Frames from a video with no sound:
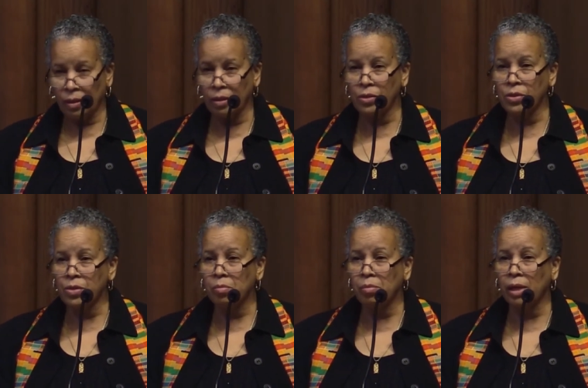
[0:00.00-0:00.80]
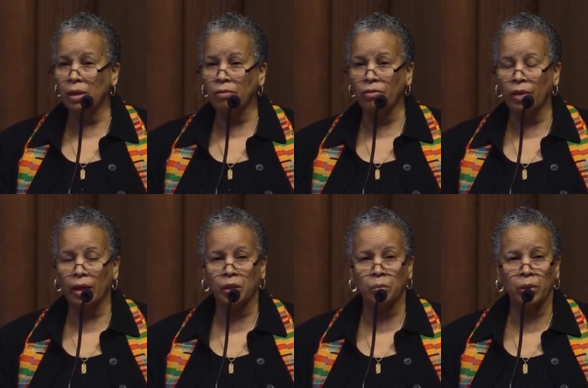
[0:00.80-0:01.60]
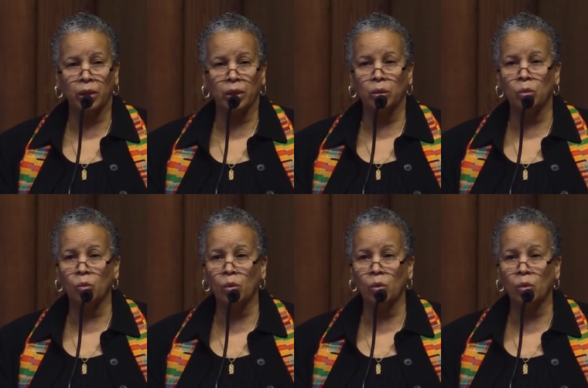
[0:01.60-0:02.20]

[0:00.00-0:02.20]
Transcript: This may in fact be